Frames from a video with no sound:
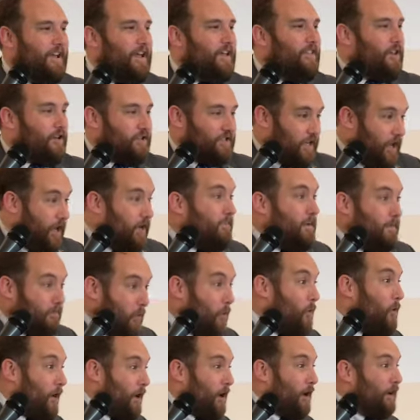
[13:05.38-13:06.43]
There's going to be
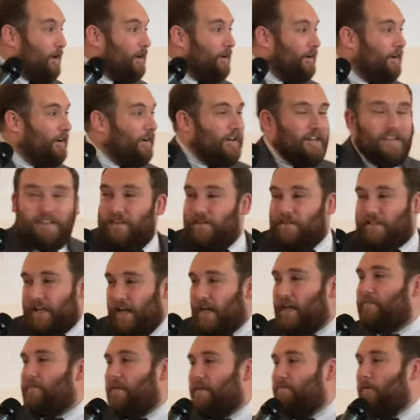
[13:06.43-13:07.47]
more.
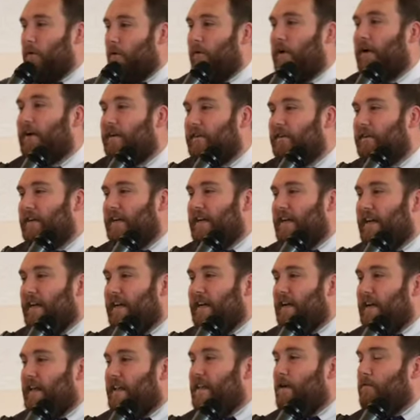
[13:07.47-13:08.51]

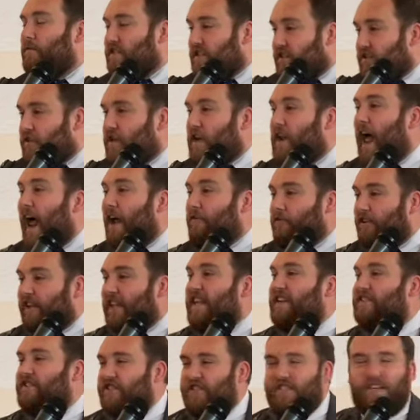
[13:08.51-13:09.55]
There was a
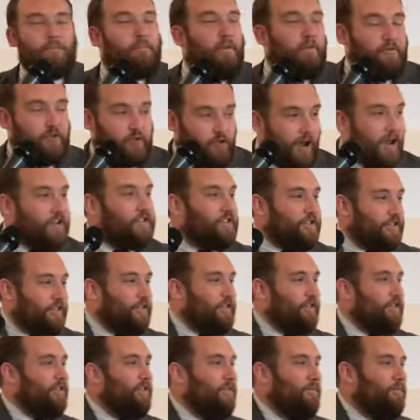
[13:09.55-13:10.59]
relationship of trust
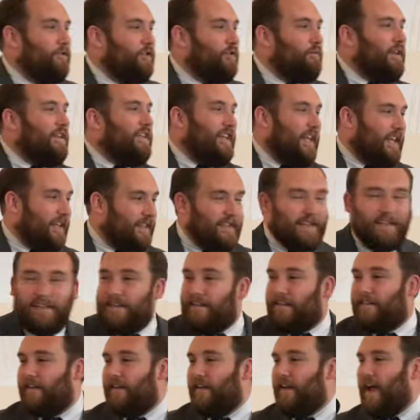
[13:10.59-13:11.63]
between
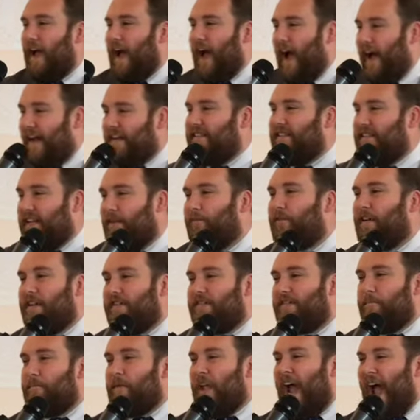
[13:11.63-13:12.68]
Nathan and David.
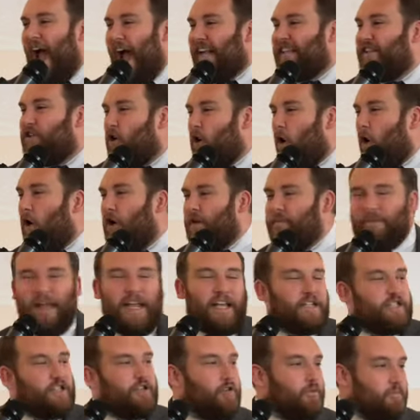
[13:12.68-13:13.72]
And God
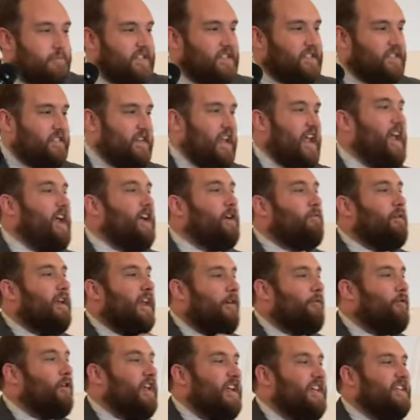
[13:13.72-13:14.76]
makes no mistake
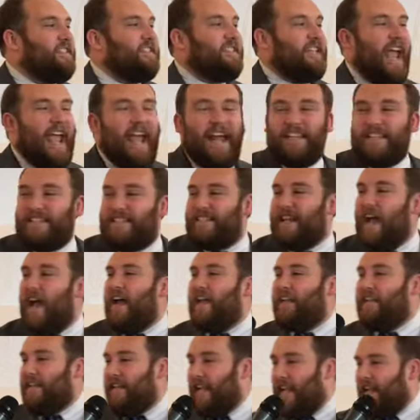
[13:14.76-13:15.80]
whenever he sends
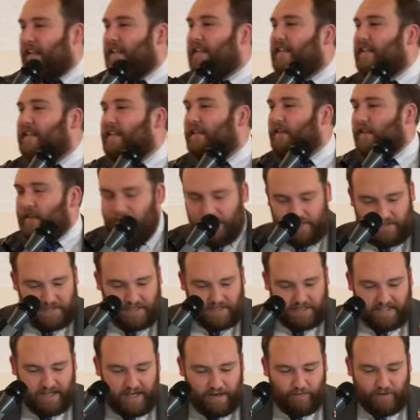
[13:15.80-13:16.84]
Nathan to
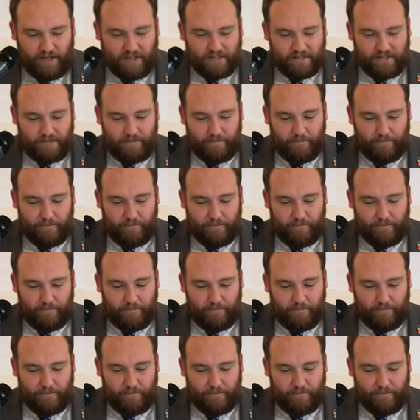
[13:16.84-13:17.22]
David.